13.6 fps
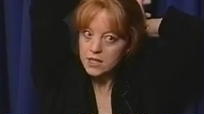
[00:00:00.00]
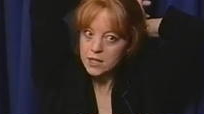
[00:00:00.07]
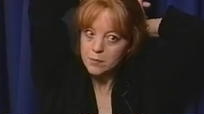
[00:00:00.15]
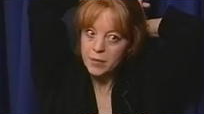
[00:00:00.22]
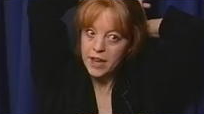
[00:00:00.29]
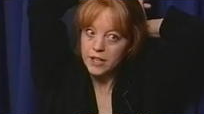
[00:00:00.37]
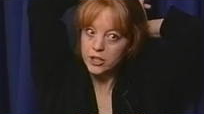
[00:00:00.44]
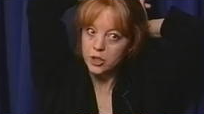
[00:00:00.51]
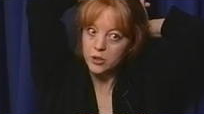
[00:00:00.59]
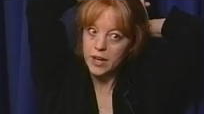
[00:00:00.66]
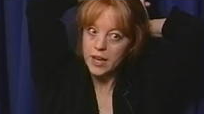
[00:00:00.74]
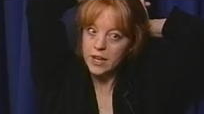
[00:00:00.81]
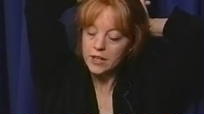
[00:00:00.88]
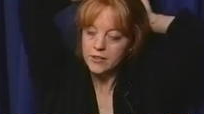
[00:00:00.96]
in the back of your
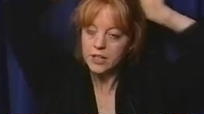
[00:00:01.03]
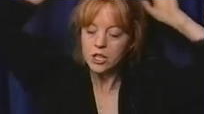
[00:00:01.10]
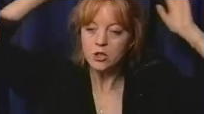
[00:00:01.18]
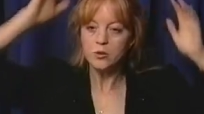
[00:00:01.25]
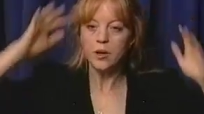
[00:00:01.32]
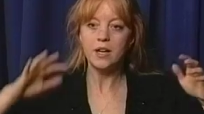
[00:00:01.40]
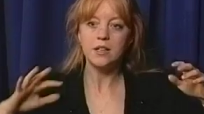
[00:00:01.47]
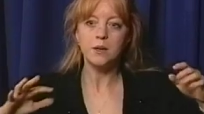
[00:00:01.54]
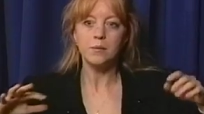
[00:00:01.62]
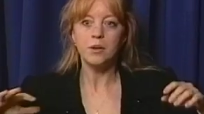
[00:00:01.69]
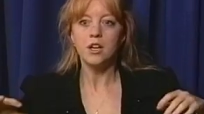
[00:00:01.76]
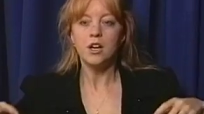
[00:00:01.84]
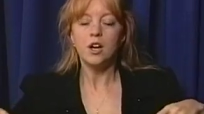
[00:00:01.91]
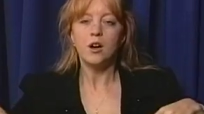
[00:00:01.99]
head, and then you end up,
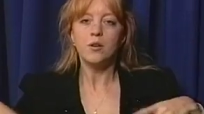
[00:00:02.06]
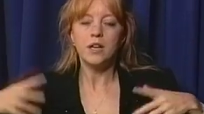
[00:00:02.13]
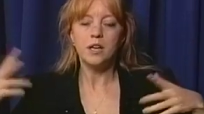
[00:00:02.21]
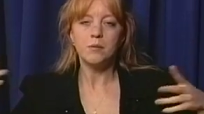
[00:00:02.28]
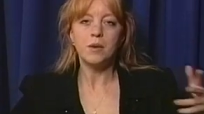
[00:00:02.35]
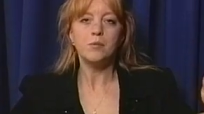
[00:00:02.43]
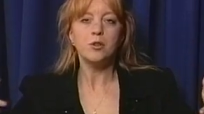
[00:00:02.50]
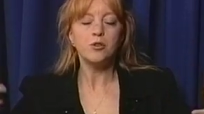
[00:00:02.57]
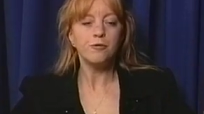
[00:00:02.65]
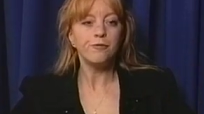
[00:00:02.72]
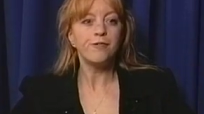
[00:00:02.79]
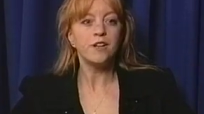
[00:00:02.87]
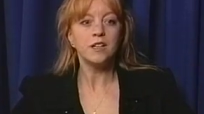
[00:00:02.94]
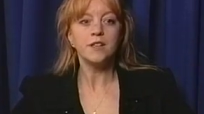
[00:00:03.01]
okay, maybe you
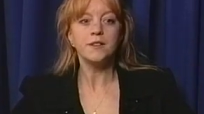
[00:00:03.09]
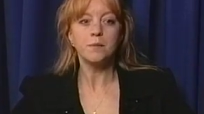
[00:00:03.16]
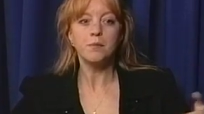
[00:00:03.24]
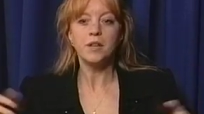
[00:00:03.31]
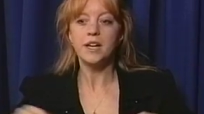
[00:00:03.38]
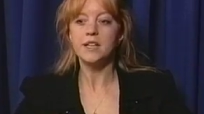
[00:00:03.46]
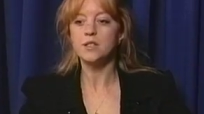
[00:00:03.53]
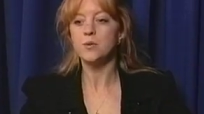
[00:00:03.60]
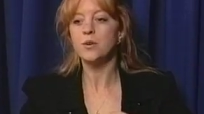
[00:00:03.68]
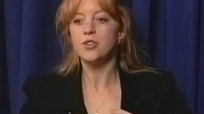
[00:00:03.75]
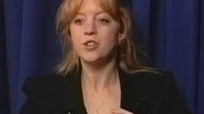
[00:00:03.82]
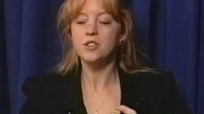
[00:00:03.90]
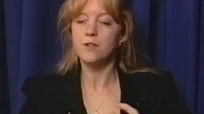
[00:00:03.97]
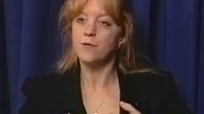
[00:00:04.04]
fill in the blanks
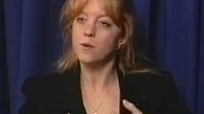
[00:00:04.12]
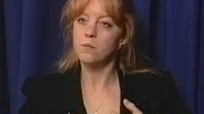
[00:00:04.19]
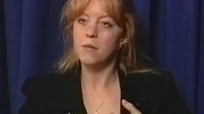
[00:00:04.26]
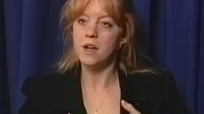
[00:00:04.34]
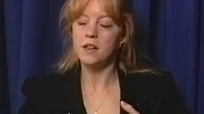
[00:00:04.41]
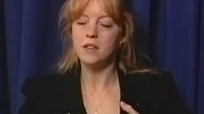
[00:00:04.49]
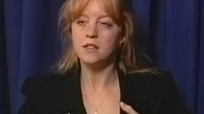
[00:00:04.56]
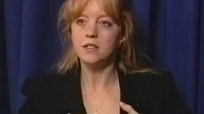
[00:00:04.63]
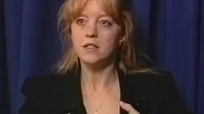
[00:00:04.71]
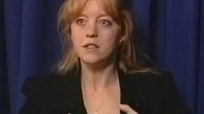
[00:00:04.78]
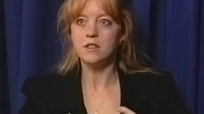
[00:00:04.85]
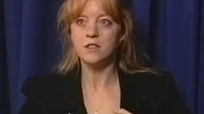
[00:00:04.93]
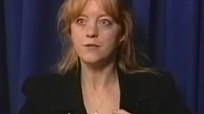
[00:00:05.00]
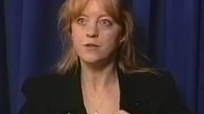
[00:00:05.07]
with a different melody,
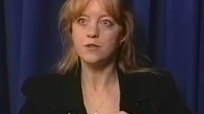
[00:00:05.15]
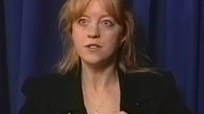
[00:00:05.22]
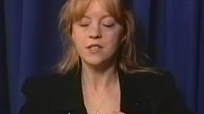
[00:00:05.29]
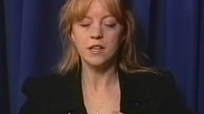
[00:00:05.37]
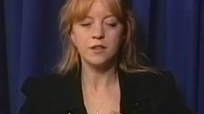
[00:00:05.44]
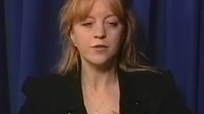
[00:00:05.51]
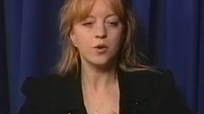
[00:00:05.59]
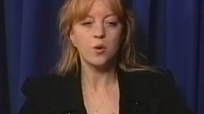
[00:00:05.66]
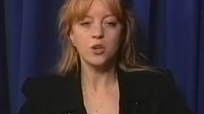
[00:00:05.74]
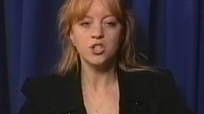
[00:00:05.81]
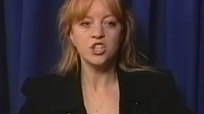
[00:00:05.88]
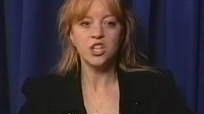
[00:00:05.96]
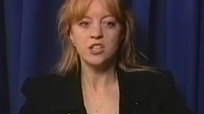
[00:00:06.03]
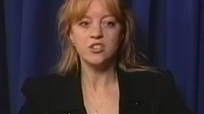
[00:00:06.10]
a different set of chord
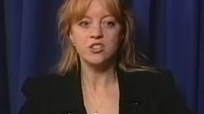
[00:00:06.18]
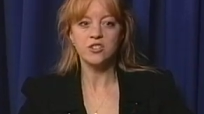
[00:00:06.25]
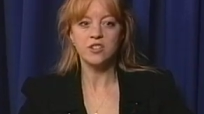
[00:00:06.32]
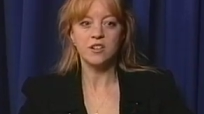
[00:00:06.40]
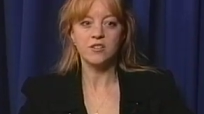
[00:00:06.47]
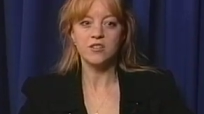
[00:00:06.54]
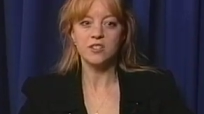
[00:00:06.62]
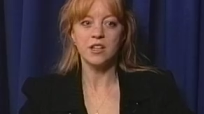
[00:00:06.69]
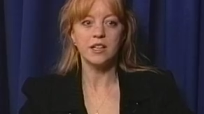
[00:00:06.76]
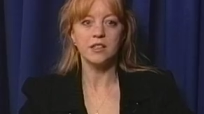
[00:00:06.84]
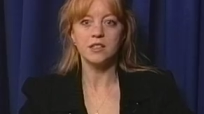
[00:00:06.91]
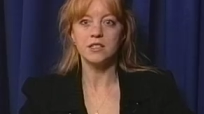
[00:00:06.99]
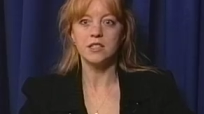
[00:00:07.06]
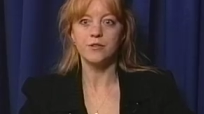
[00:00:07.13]
changes that are
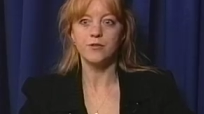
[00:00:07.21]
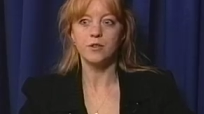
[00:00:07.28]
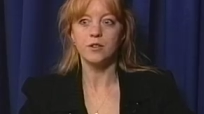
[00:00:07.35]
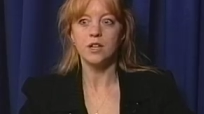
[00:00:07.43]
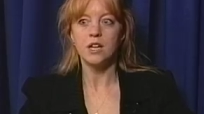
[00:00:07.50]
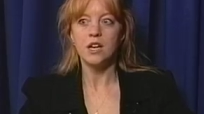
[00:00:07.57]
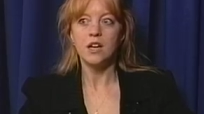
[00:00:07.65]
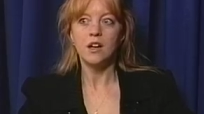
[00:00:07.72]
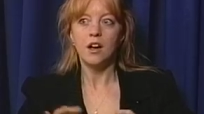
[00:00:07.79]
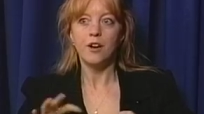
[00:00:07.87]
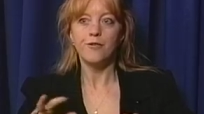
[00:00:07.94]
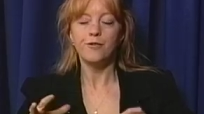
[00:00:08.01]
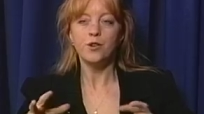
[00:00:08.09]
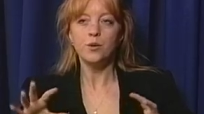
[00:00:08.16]
slightly different, a
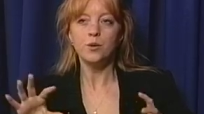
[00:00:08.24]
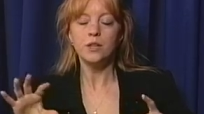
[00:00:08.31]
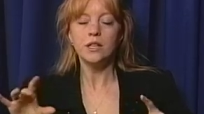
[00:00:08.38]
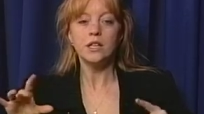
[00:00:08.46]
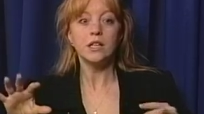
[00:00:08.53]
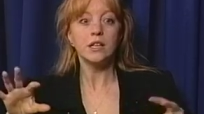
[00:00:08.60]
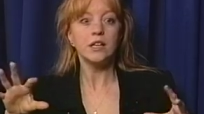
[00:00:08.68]
few little